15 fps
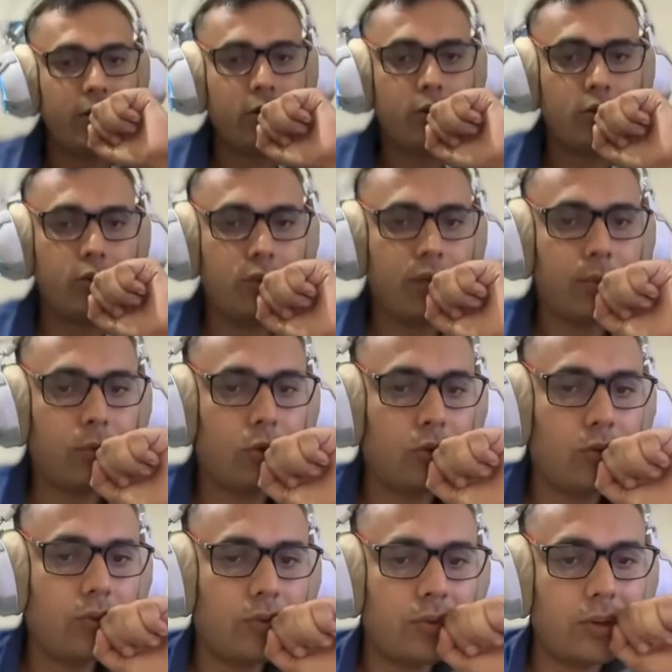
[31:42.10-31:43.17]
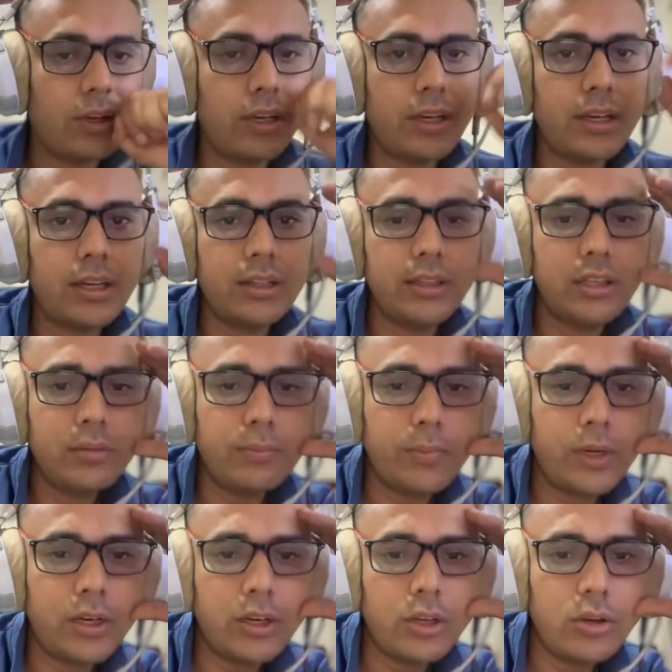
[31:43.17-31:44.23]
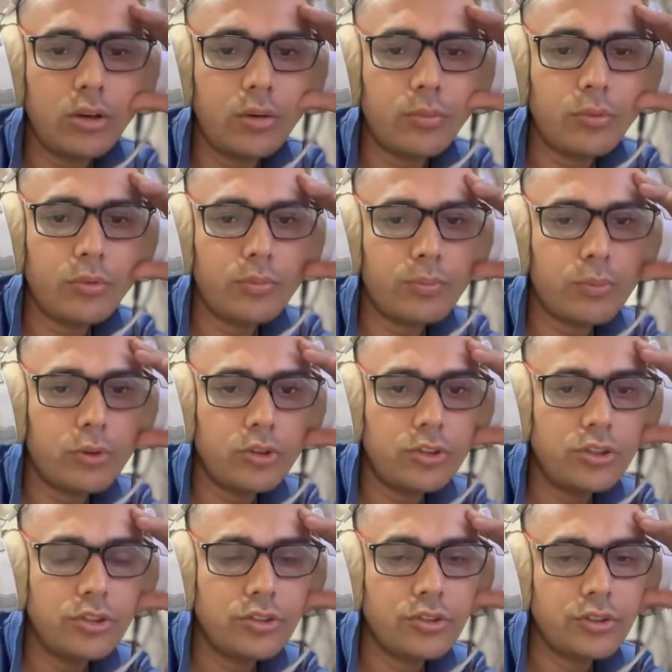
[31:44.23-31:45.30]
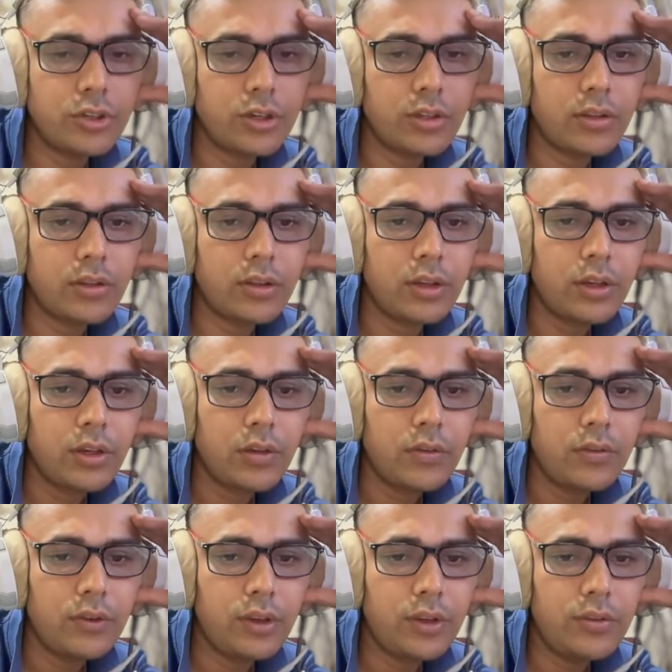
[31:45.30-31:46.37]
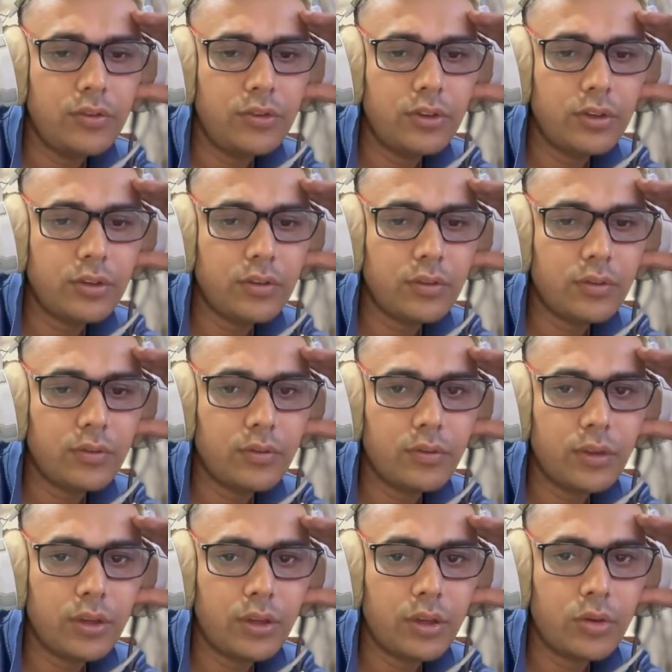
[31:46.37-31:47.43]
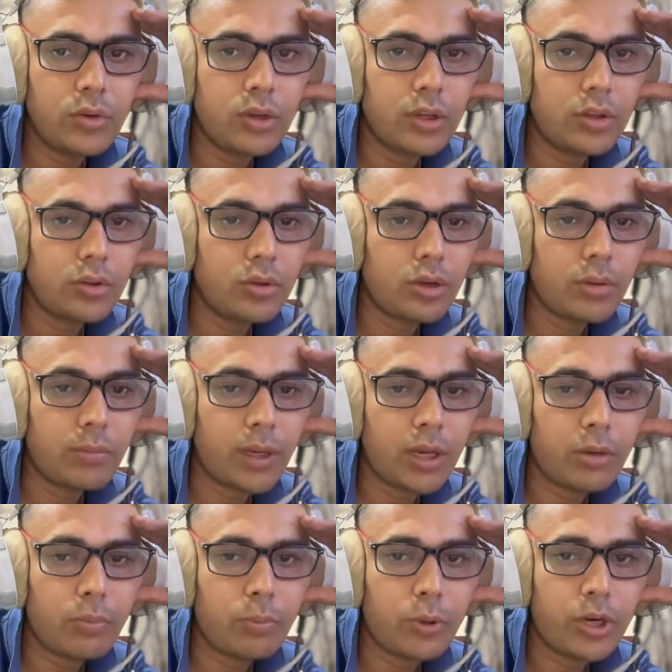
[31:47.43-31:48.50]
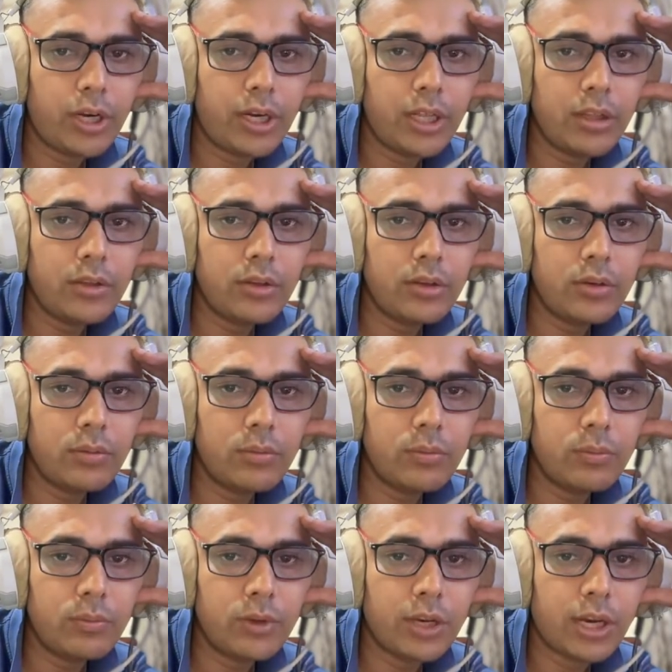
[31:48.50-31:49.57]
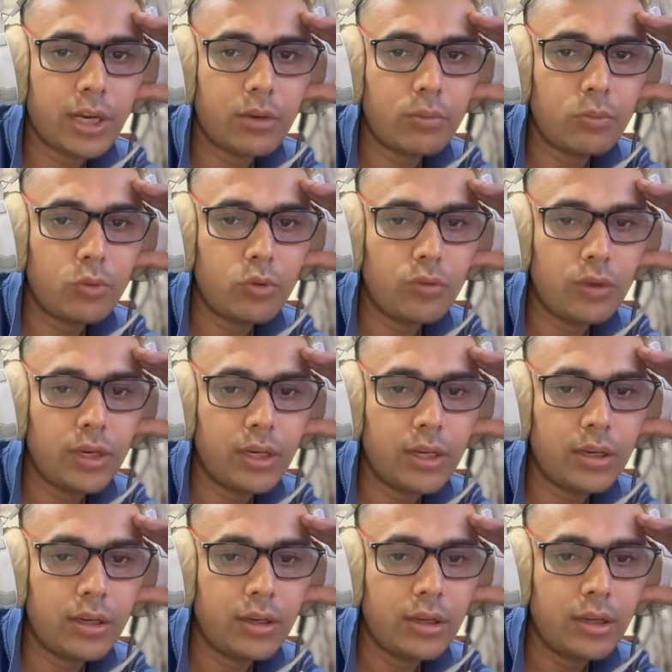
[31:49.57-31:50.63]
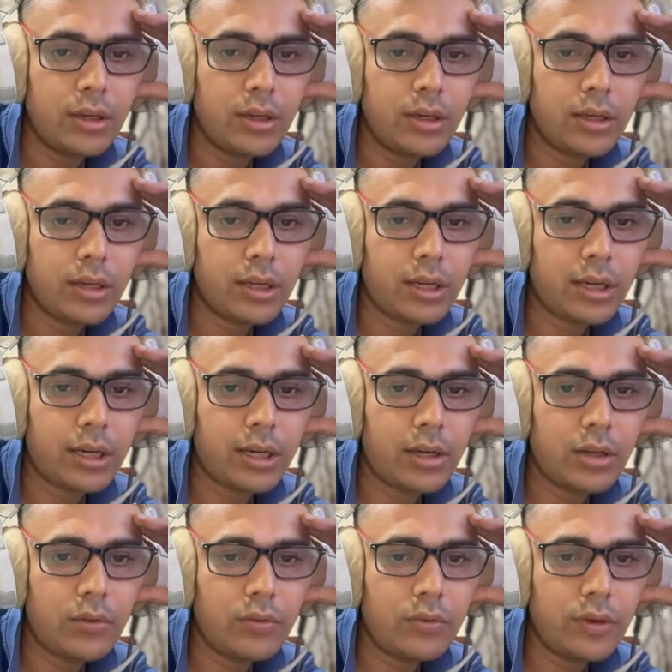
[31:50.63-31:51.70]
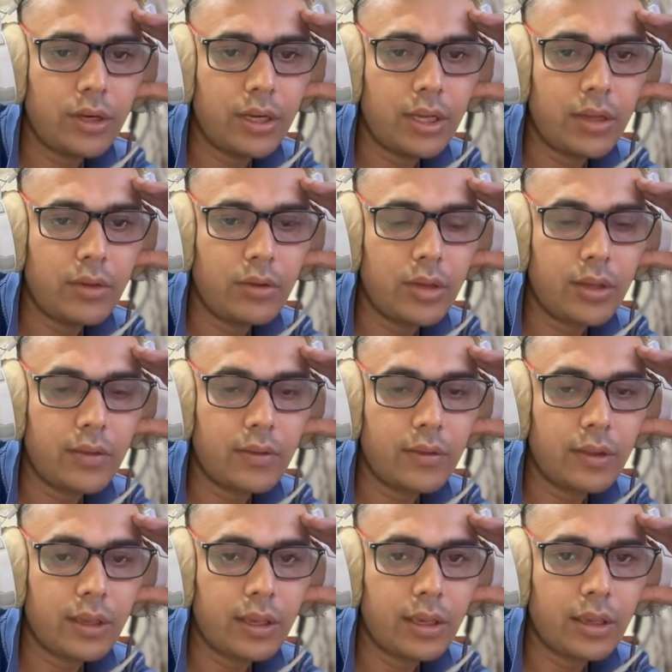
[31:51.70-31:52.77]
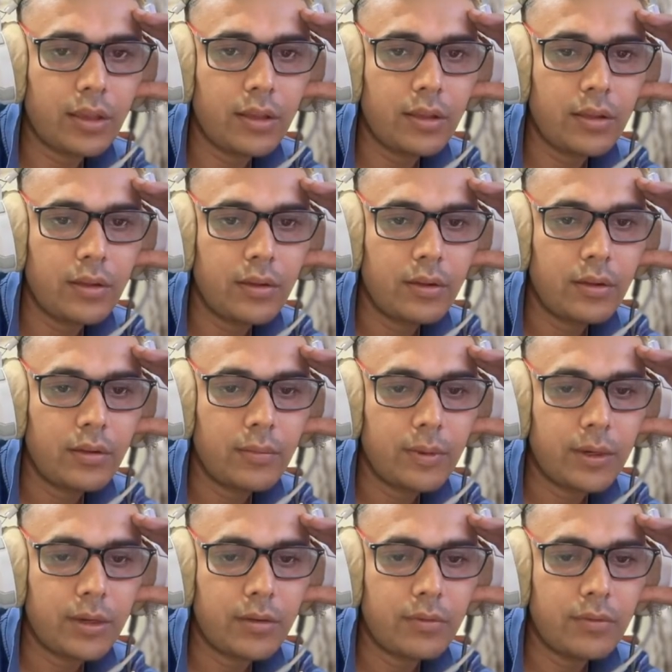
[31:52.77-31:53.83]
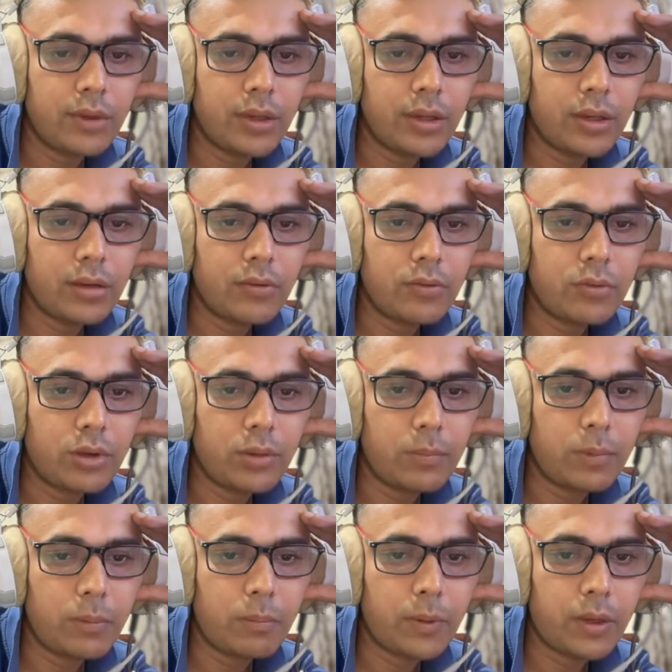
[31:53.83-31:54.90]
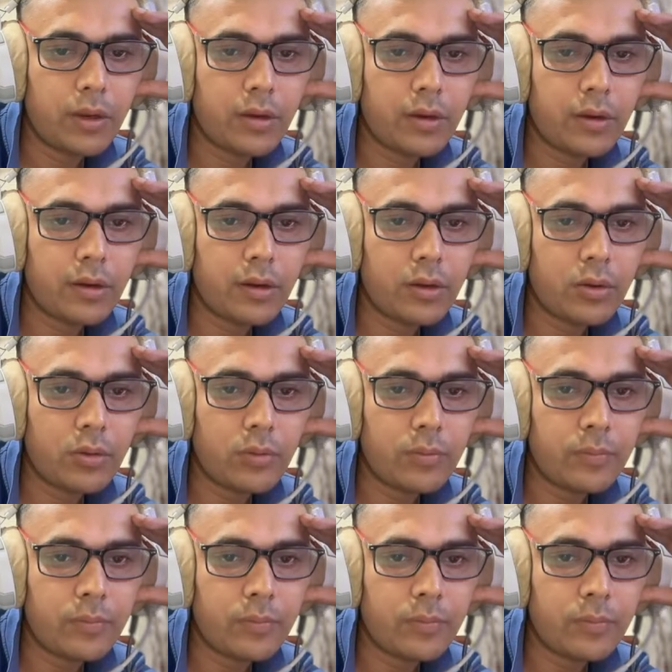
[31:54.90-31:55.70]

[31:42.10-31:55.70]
to do the move. This particular position, we just waiting. Okay, so my opponent is try to move it. A kind of waiting, you can say, but we are fully prepared now.